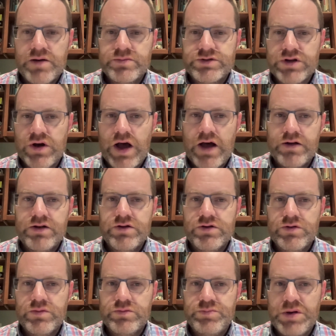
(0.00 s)
So how
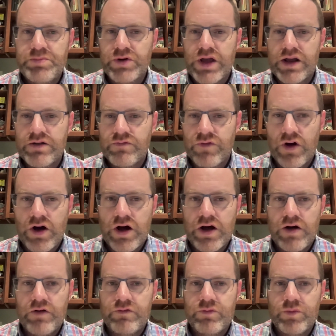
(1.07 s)
do people get
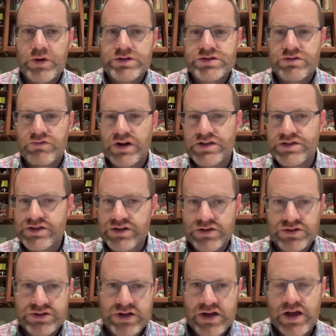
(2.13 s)
involved? What's the right
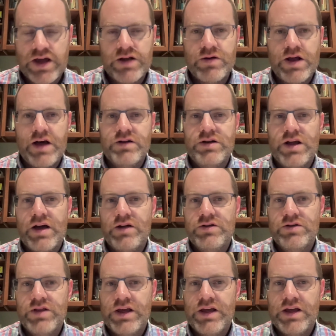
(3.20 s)
skill set?
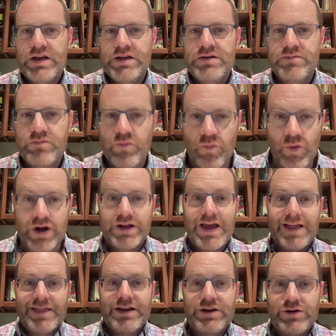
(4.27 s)
What
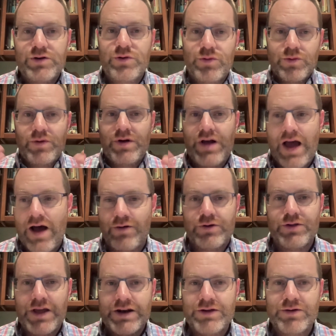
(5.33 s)
can they do? How
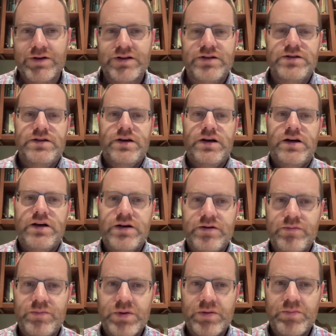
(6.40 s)
do they do it?
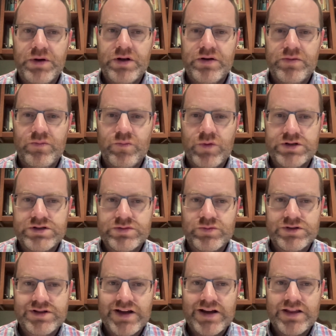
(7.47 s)
But
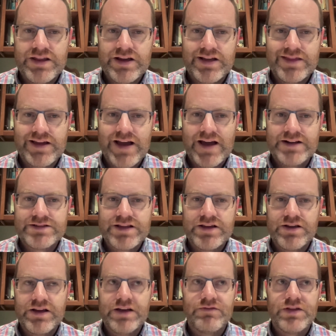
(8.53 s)
what's kind of the guidance that
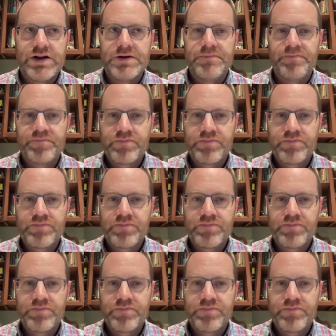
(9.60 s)
you can give there?